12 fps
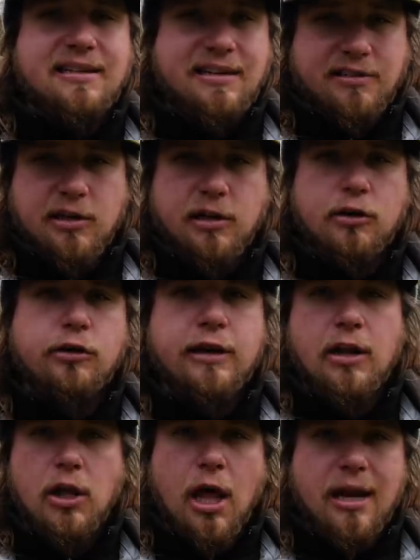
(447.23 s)
and it's gonna create
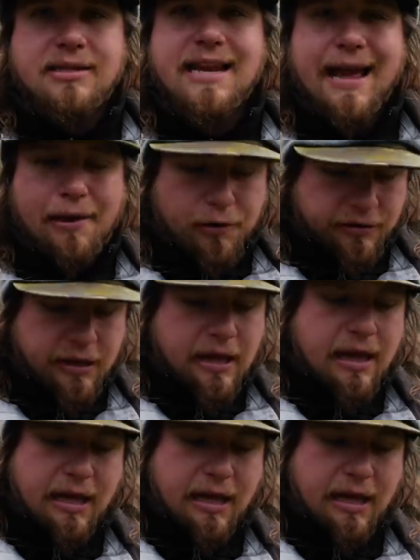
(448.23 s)
a lot of tangles